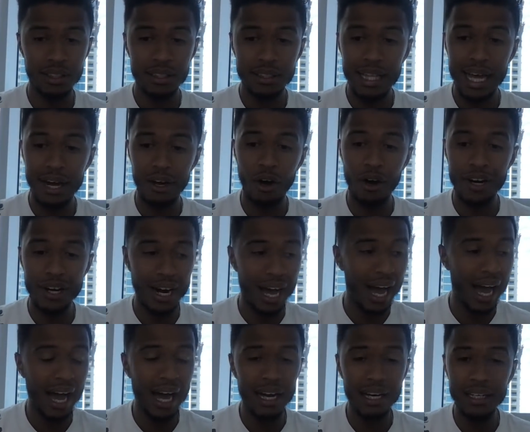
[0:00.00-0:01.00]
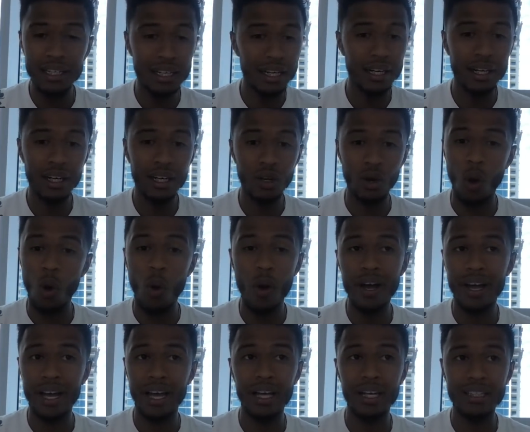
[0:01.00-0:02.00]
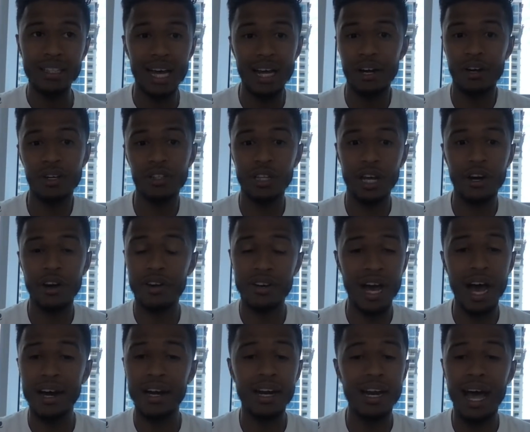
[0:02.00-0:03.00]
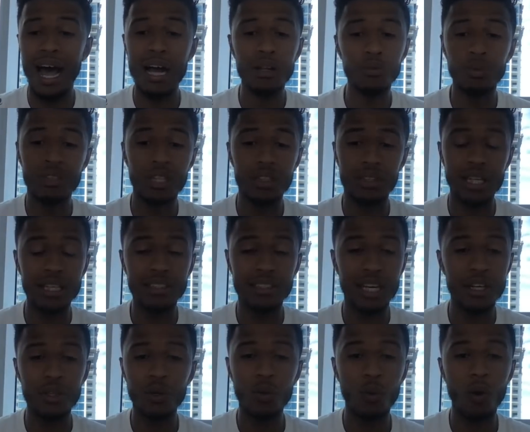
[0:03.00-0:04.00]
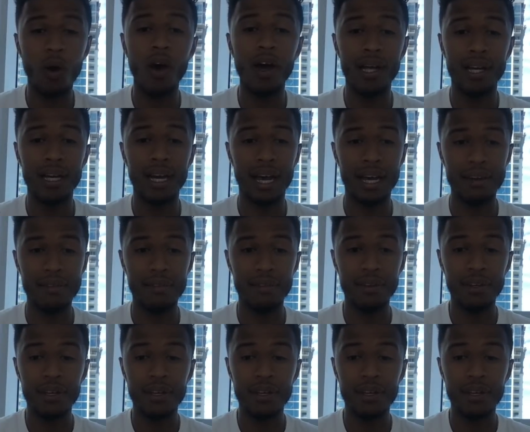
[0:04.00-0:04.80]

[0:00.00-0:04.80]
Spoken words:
that are not going to go, that are not aligned with the things that you want in life.